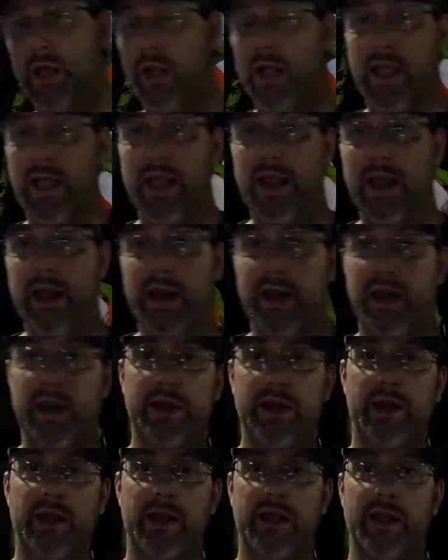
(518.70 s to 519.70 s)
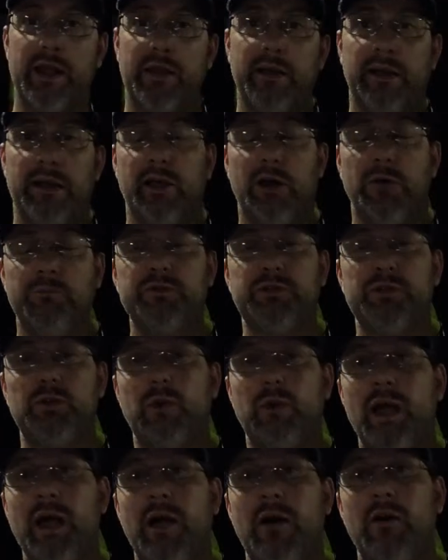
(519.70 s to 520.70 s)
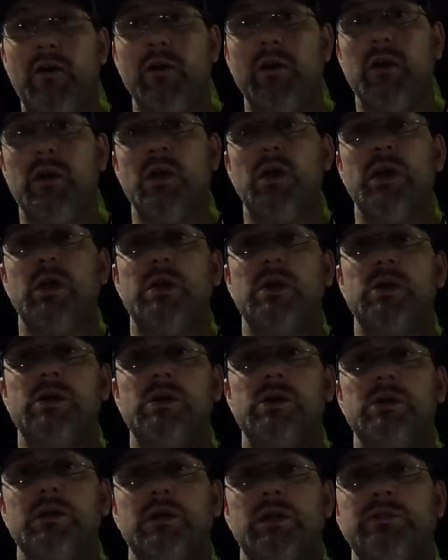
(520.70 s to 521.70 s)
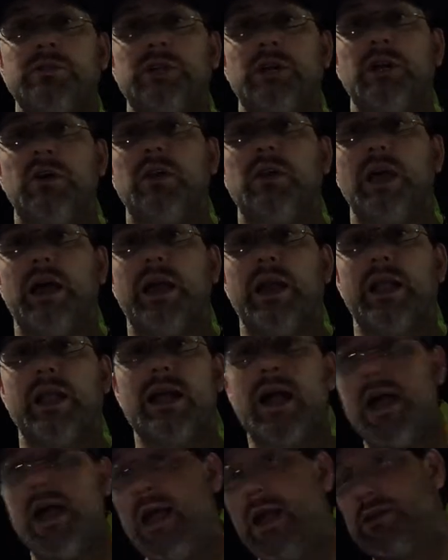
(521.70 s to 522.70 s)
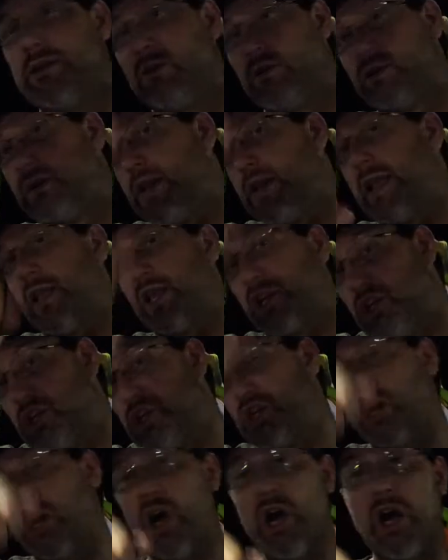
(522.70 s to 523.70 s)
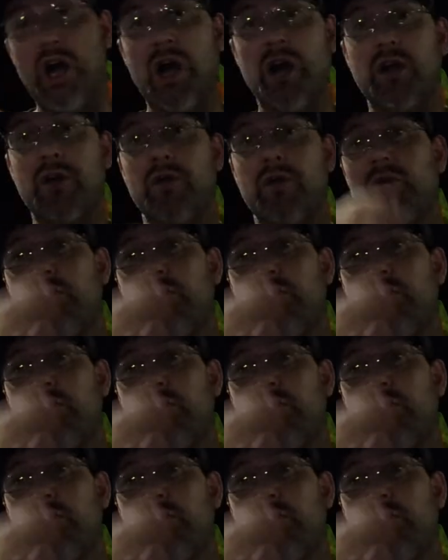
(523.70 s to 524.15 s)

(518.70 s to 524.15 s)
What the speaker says: and it helps you out. Because, you know, a lot of guys are taking chalk or